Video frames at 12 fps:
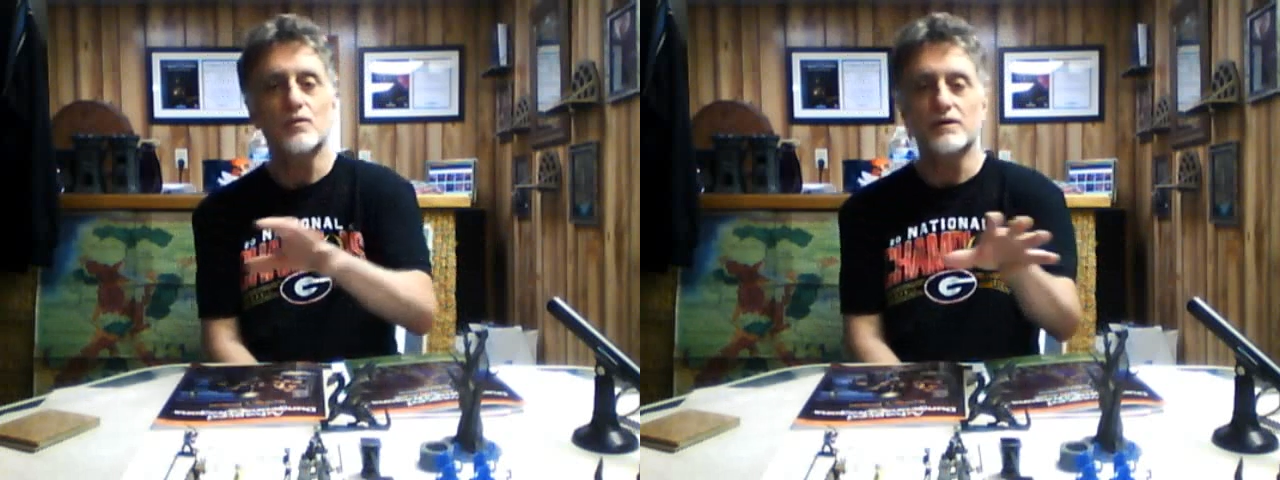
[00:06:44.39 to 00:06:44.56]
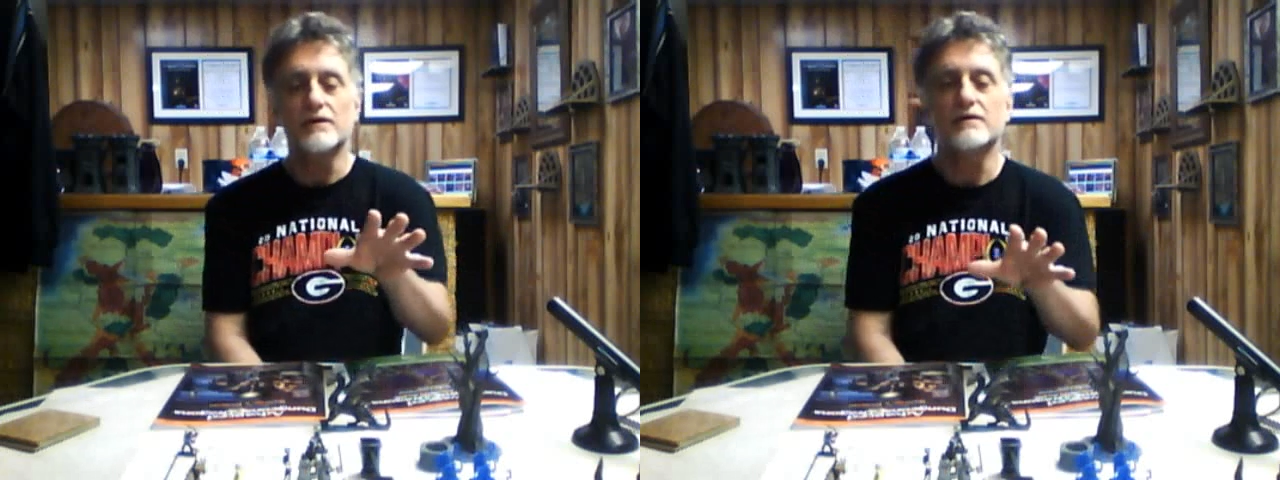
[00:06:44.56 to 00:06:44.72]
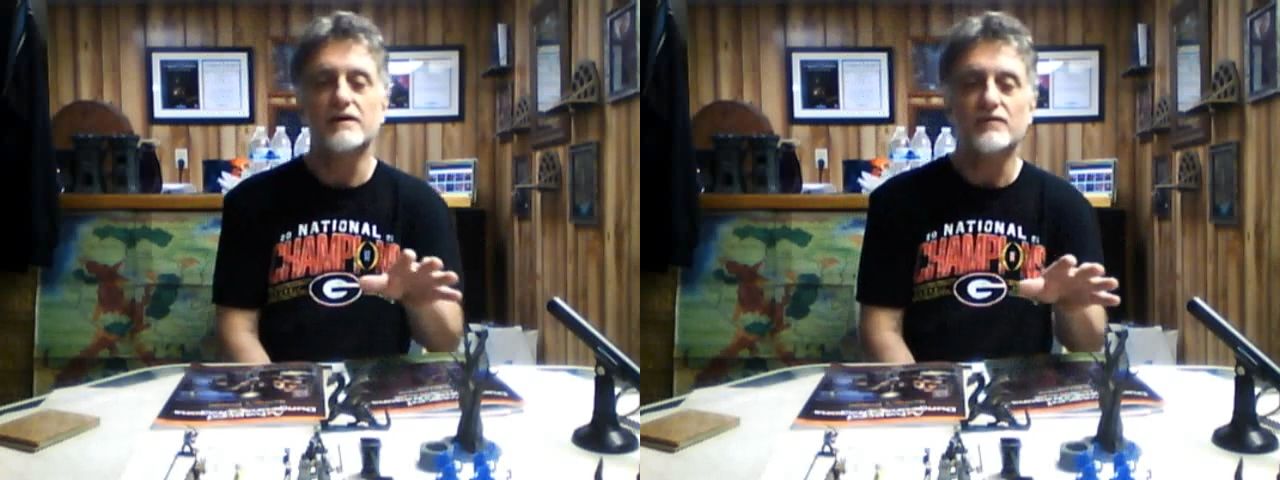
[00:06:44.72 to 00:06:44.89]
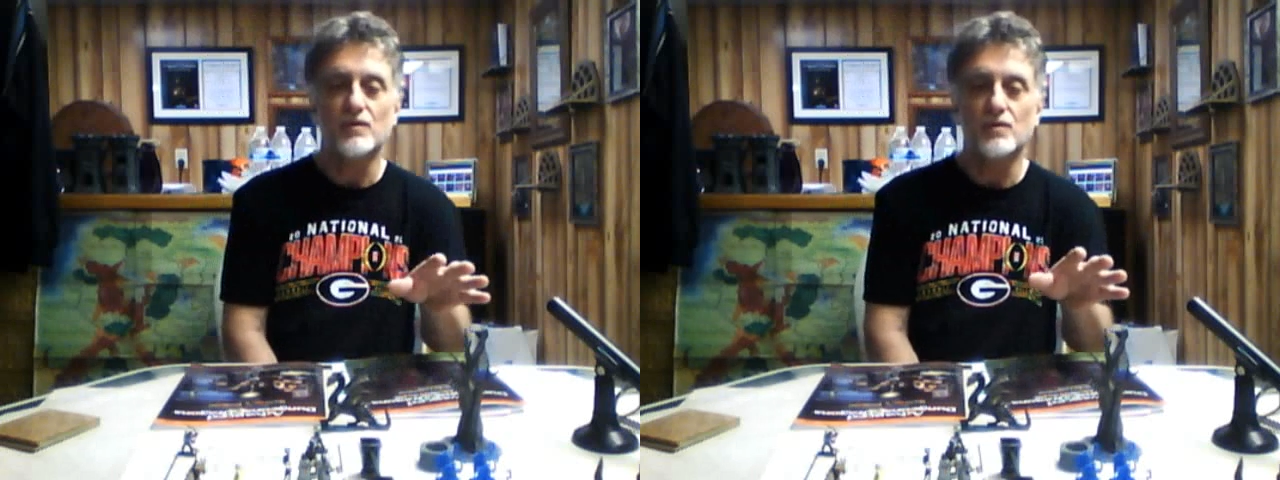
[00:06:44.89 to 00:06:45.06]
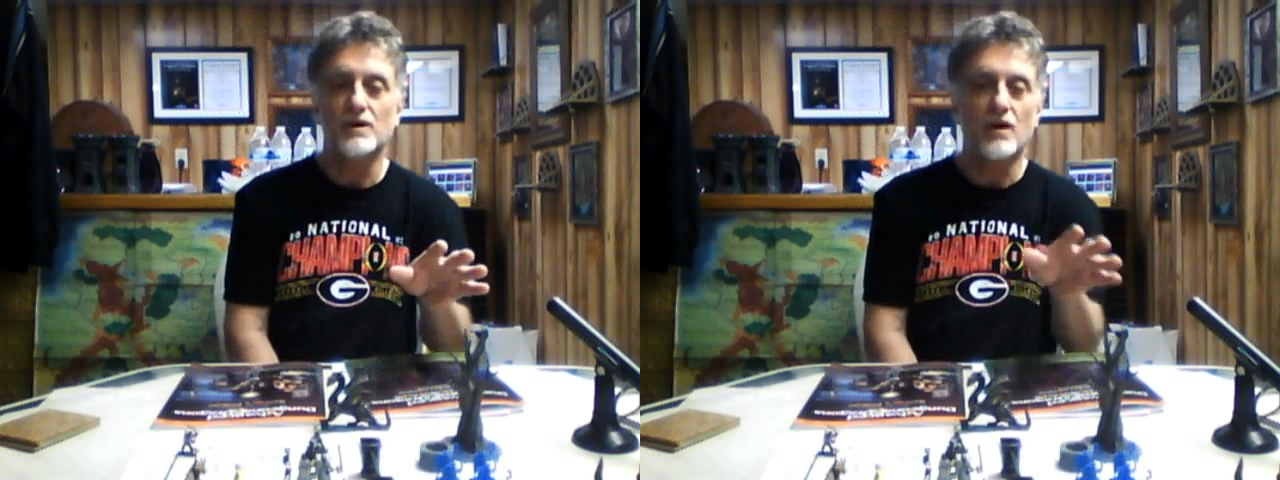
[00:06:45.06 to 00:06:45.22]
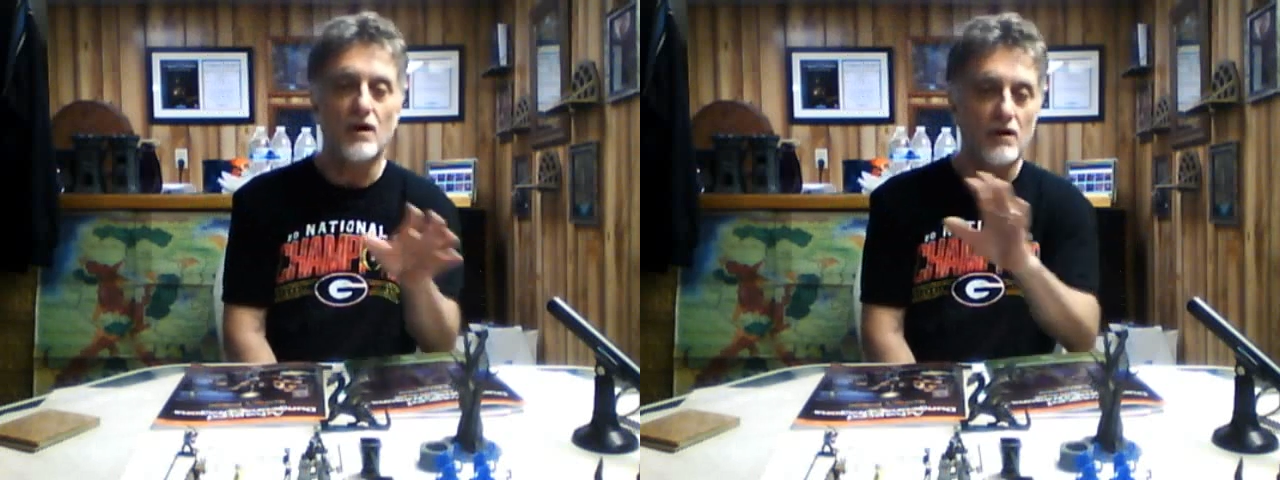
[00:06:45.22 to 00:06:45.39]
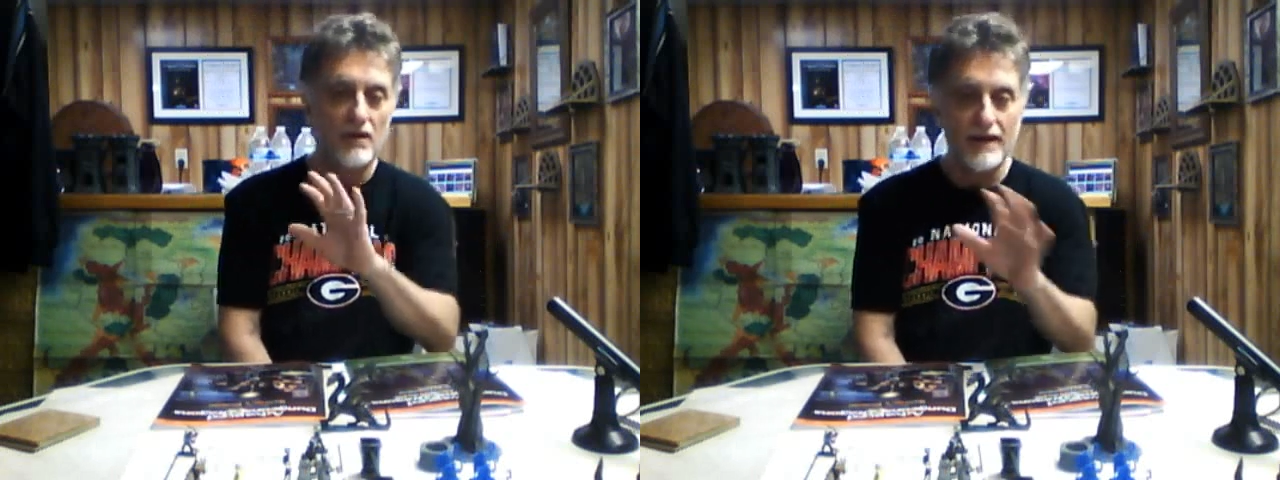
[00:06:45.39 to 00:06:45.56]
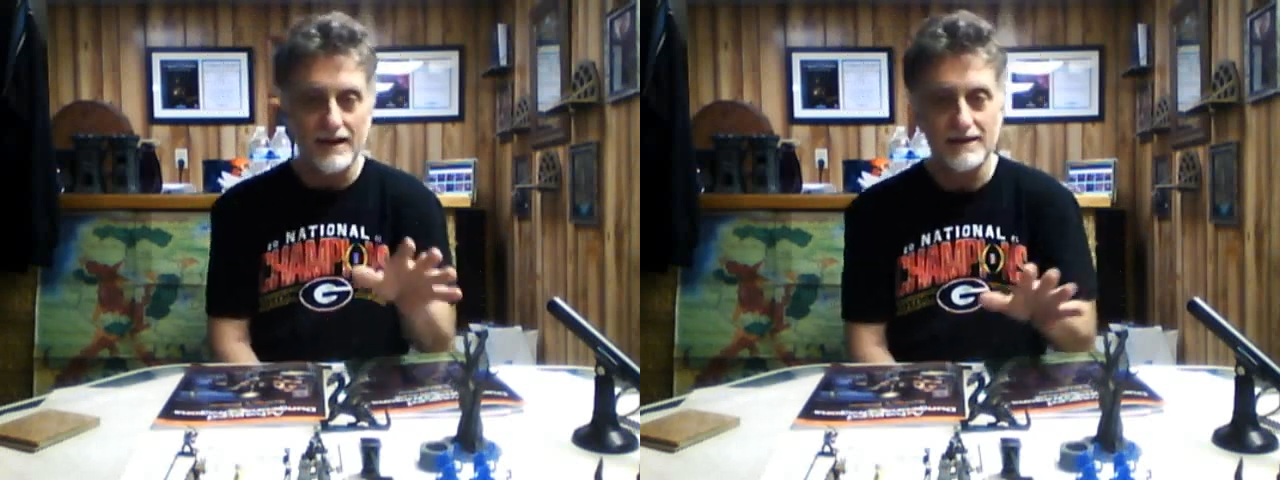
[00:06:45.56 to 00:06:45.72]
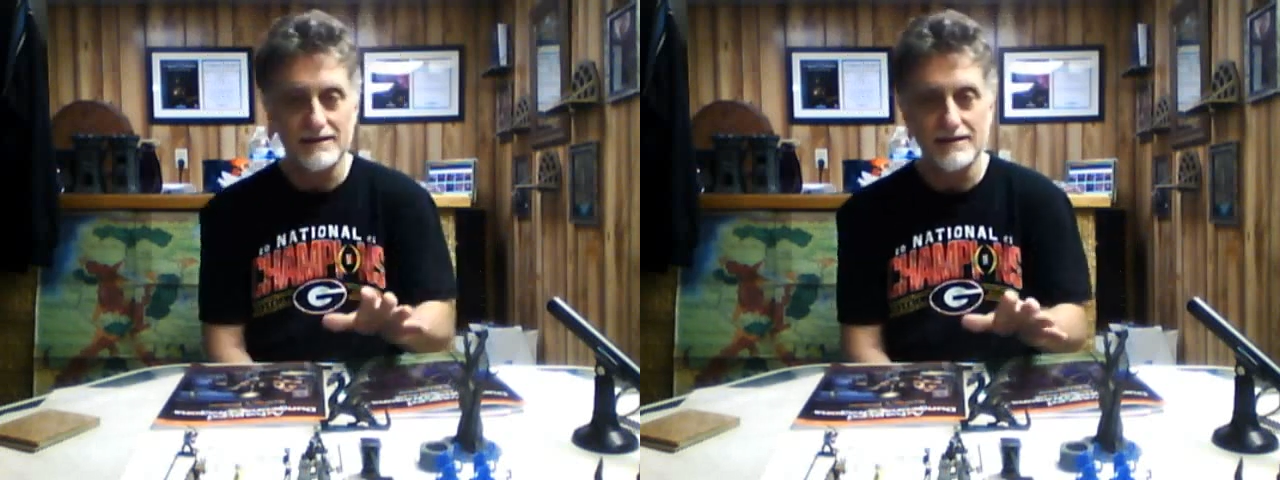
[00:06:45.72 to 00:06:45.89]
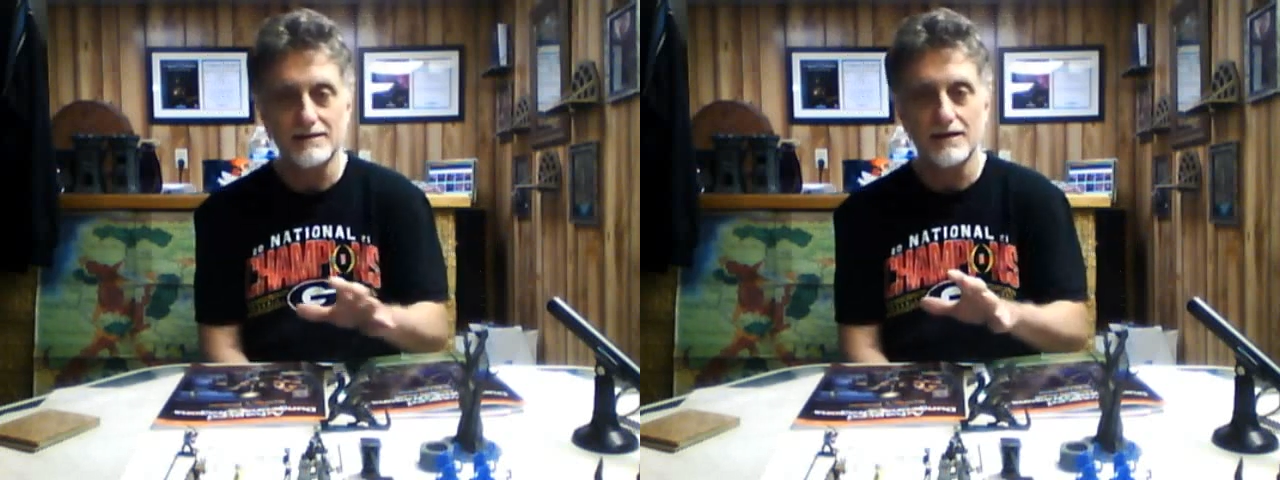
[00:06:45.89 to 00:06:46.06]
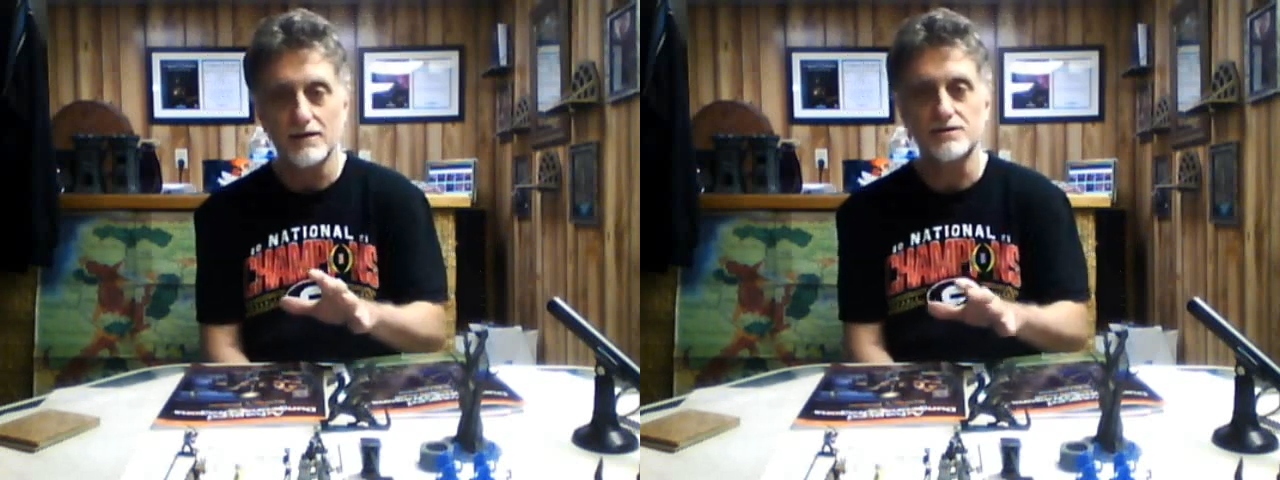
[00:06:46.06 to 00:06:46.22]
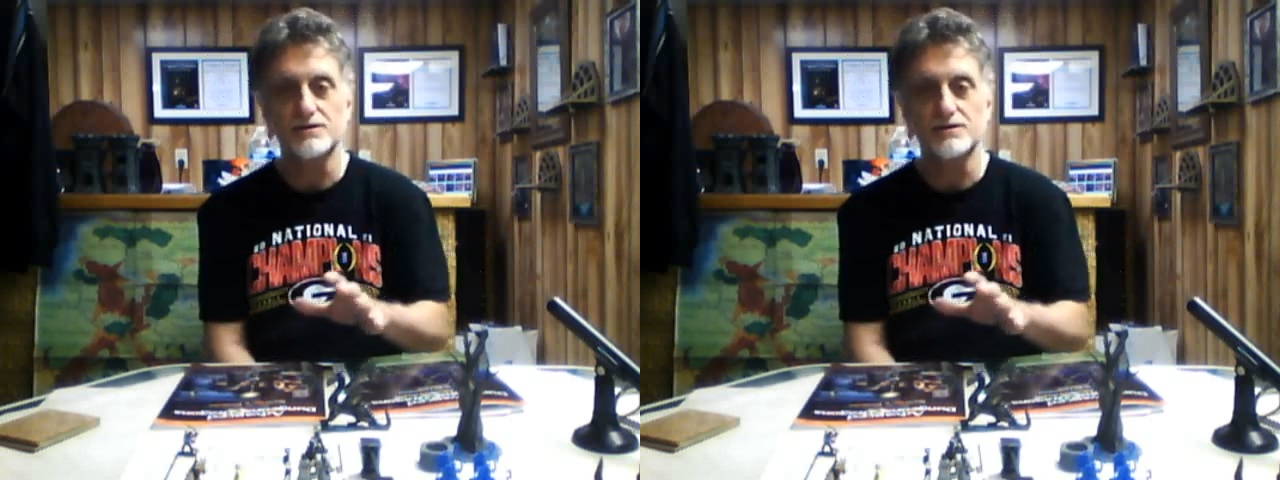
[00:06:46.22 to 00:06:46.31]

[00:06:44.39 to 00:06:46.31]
want all that in detail,